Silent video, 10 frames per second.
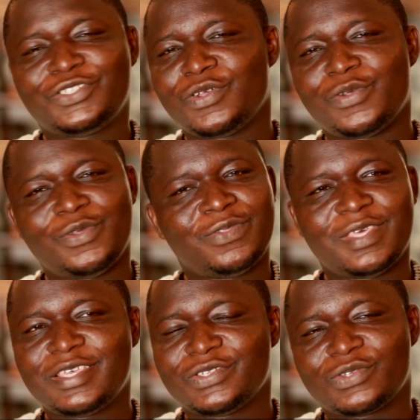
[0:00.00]
you, you
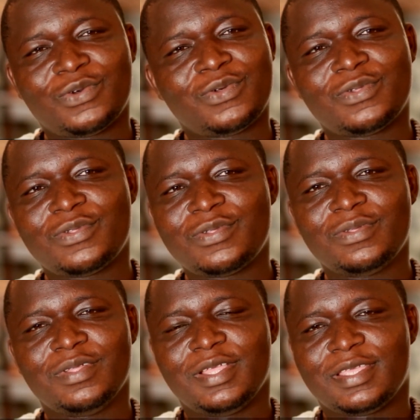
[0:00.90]
think it's cool.
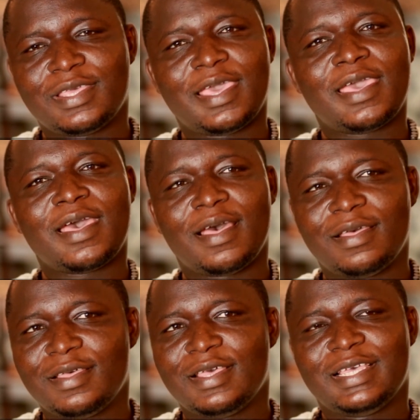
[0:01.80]
Yeah,
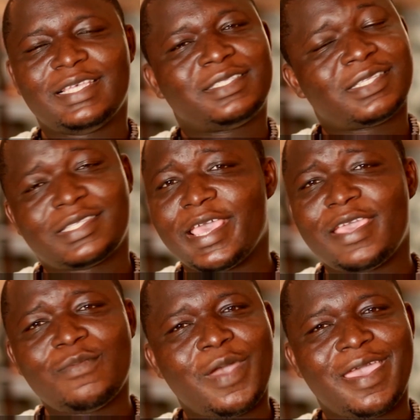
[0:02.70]
it's the
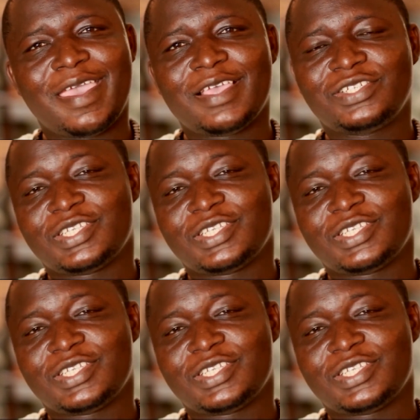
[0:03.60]
same way she